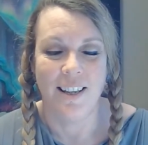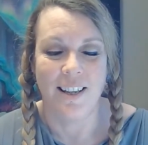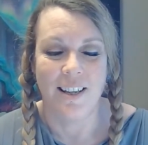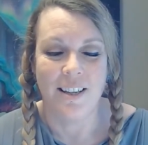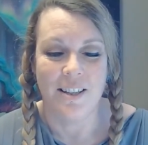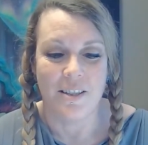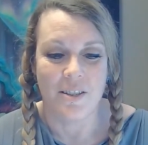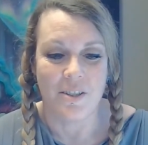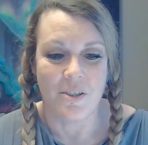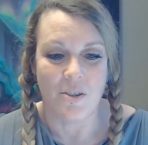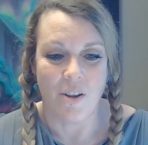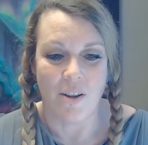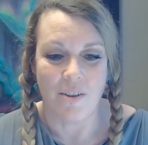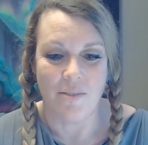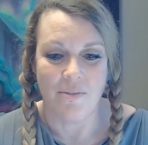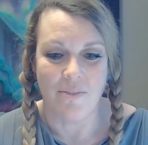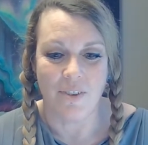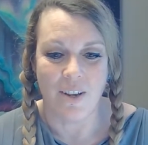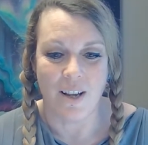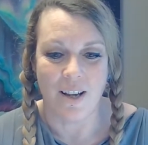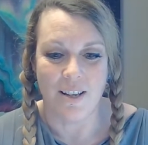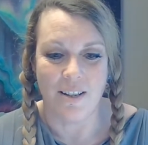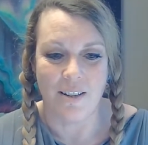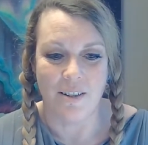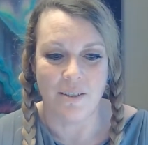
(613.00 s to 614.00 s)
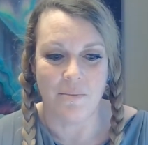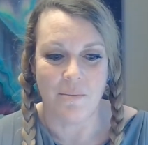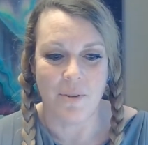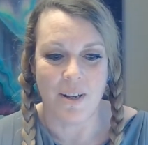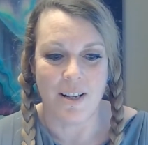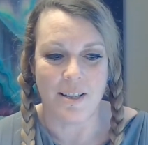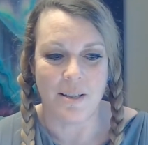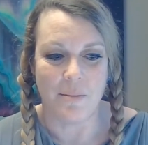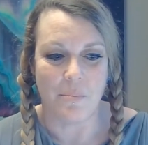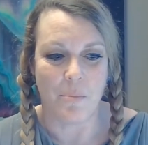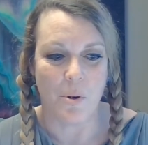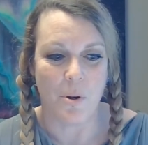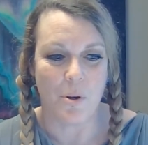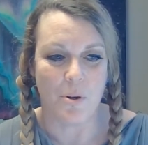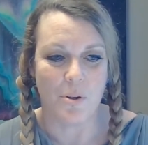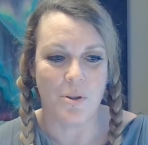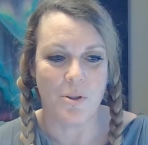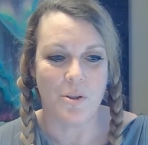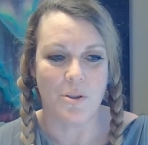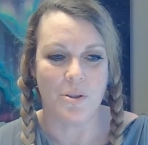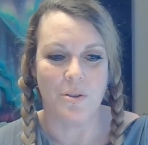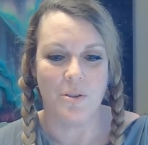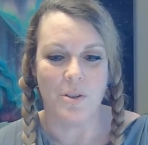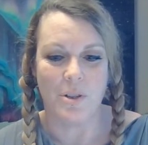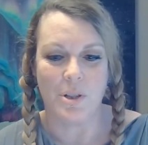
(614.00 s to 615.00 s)
So I find it's a
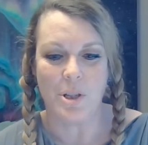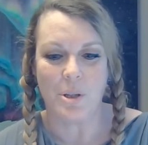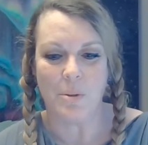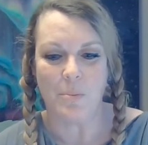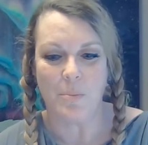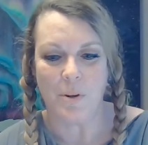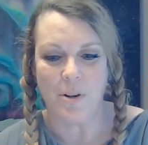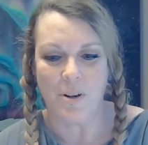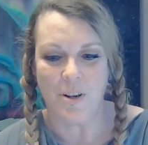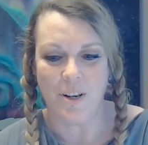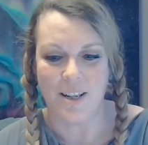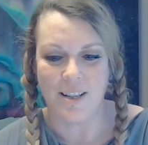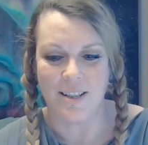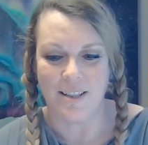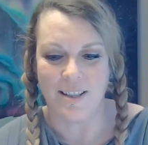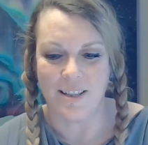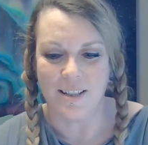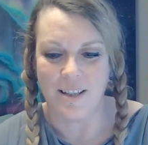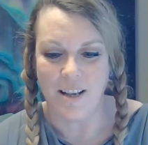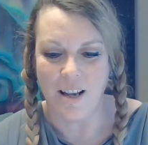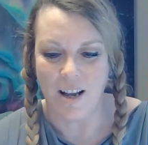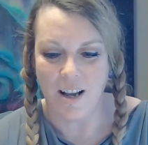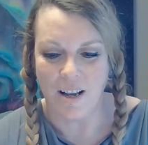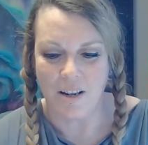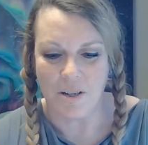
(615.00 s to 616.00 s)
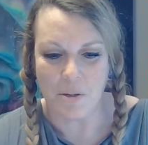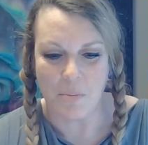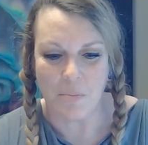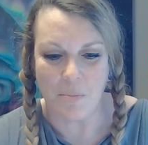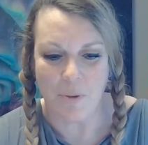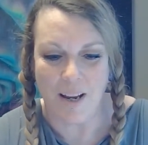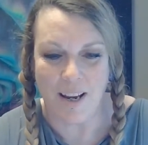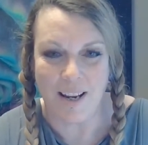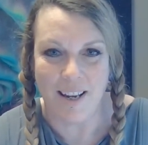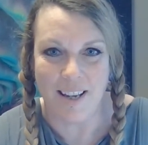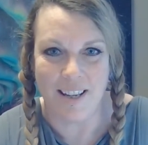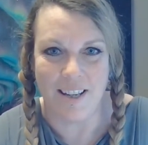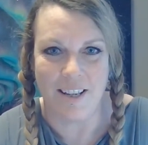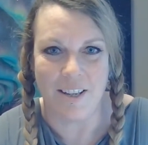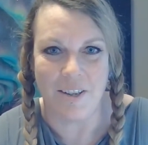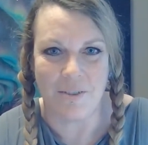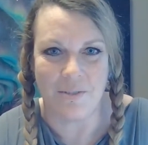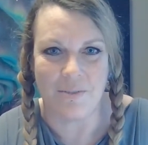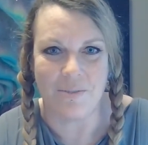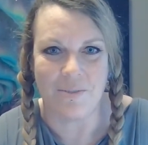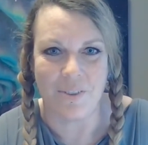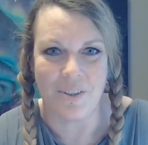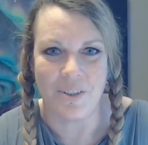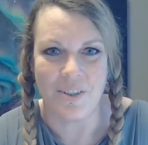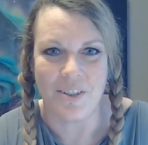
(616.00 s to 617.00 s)
personal experience, a touch picking your
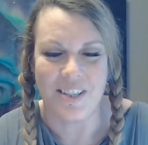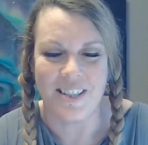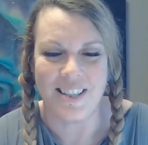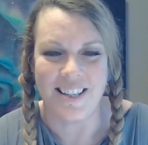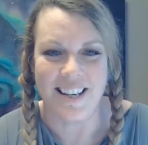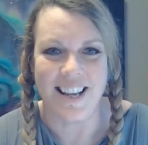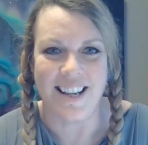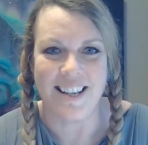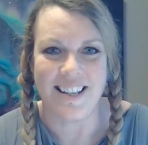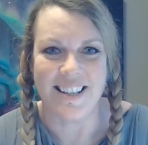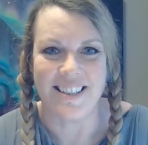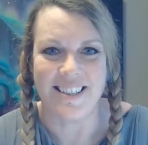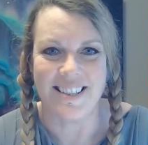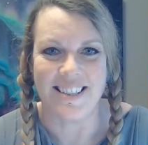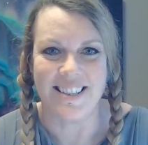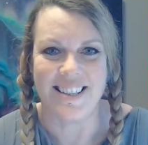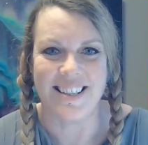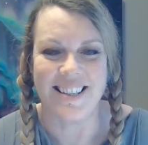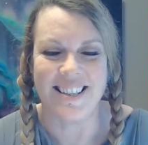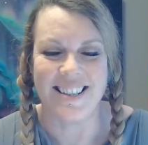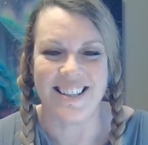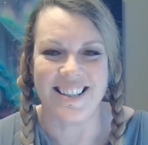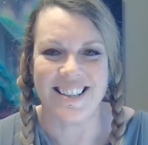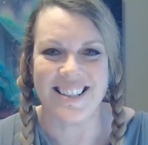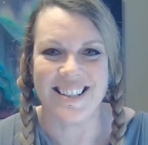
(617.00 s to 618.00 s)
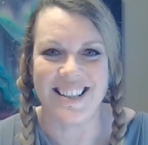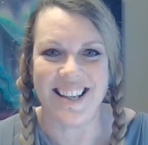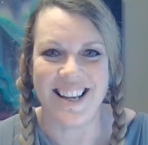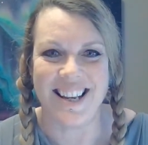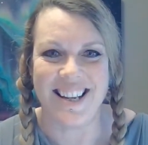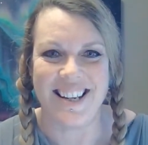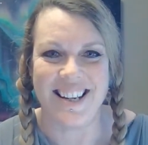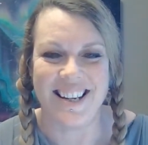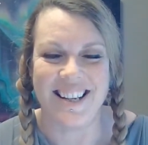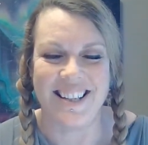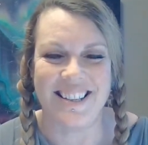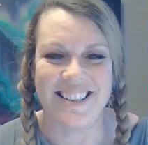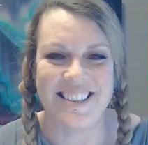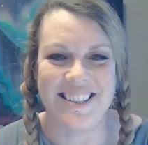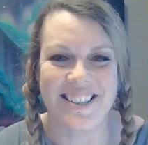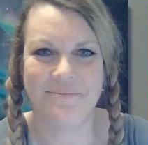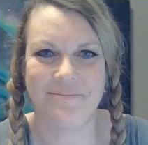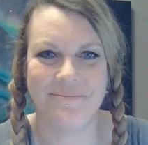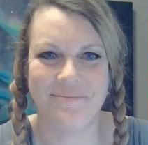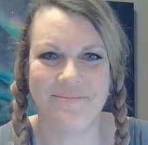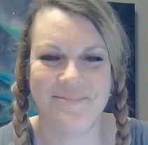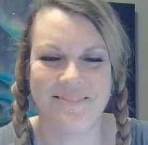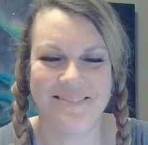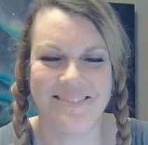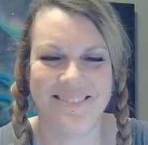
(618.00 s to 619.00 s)
first deck is exciting.
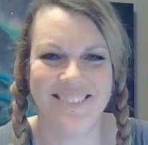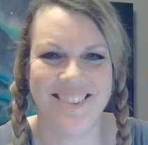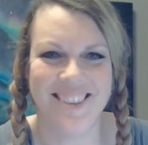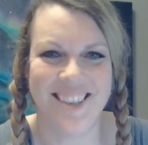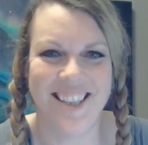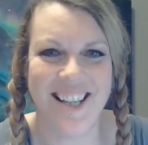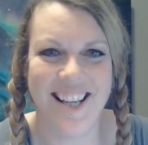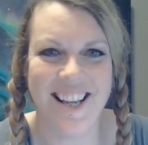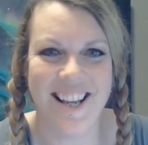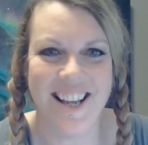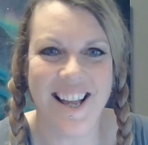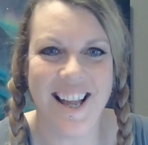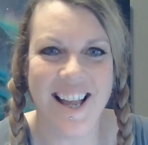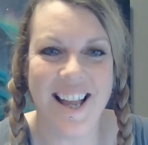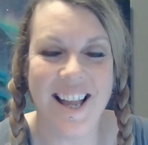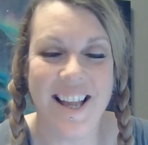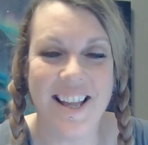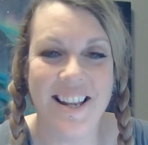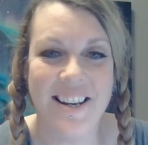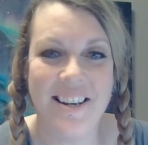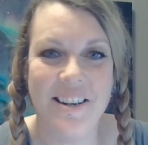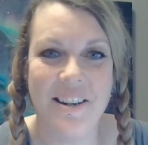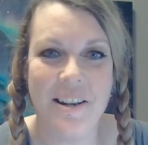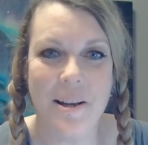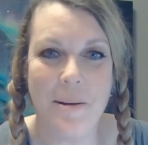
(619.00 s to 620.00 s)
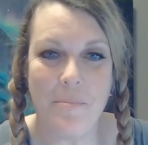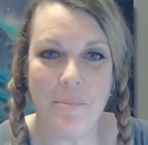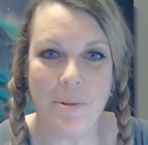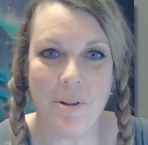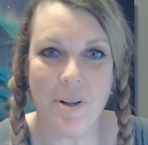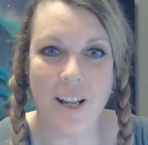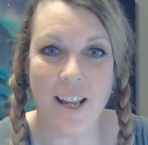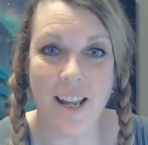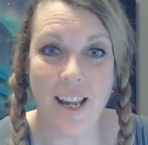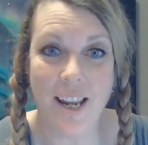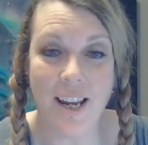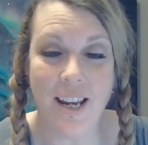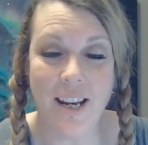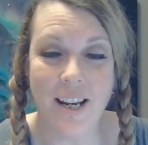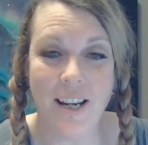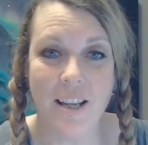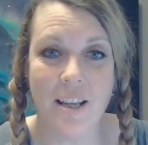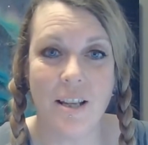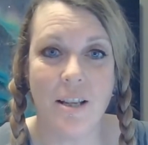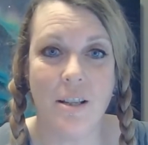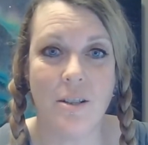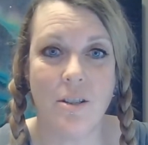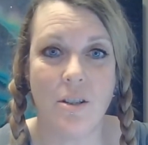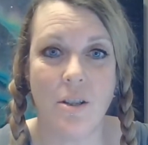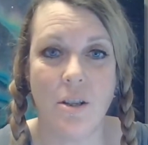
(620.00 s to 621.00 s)
And number 8
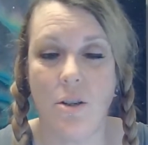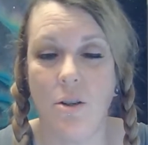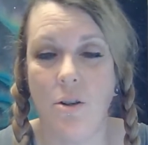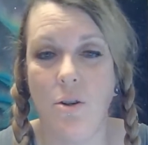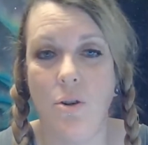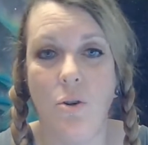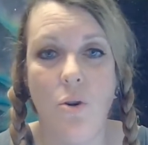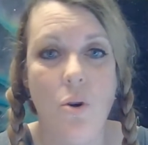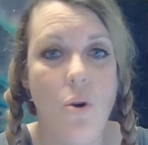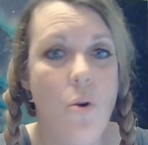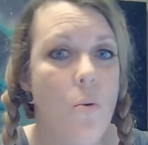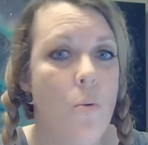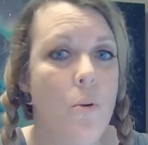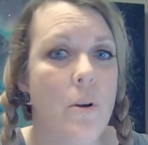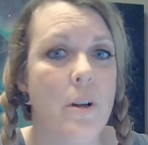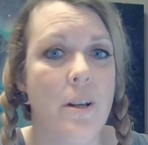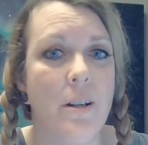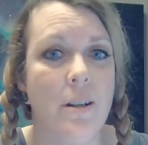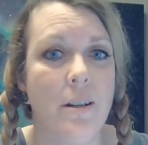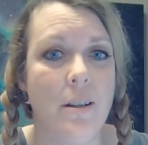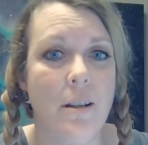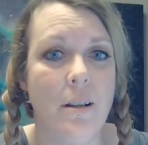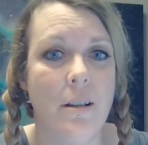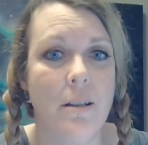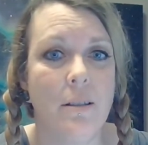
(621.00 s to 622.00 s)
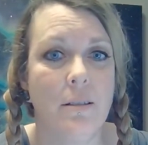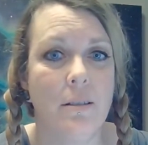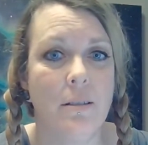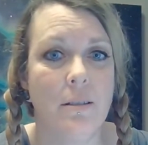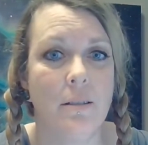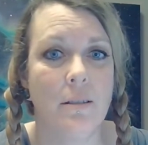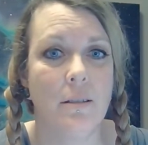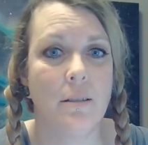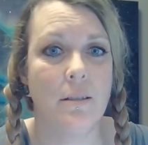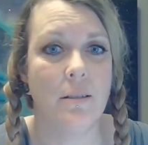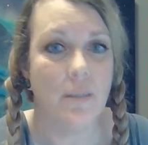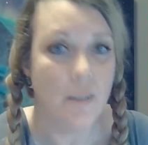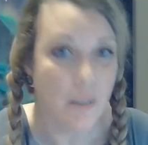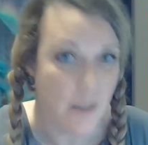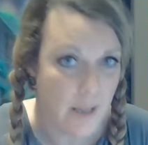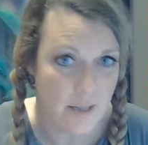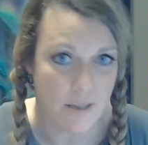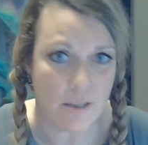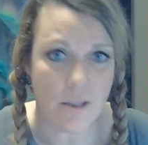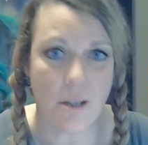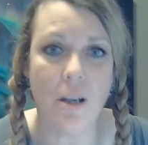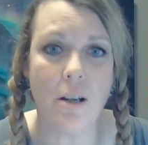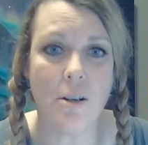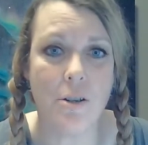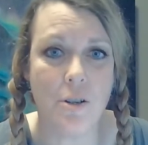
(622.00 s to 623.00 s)
is no one can
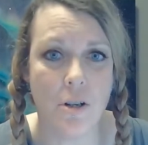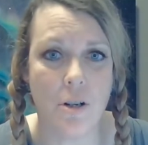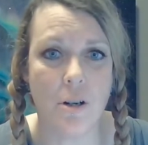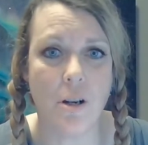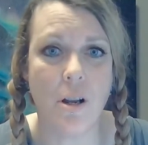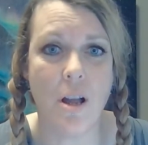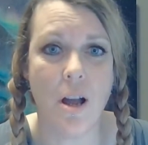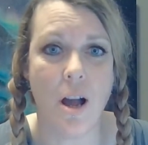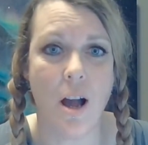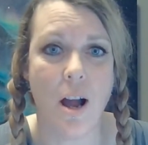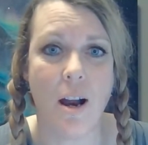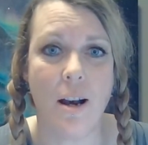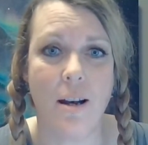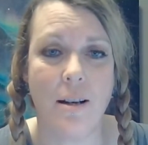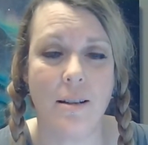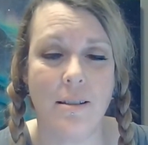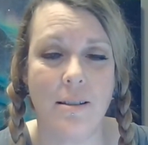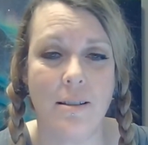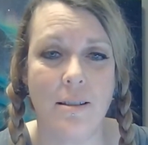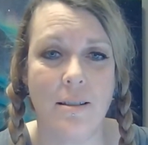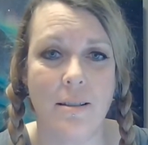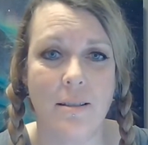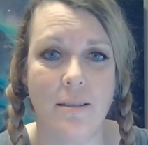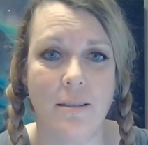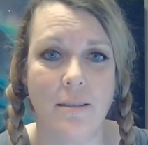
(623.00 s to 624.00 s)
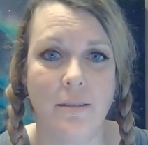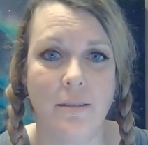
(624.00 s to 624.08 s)
touch your cards.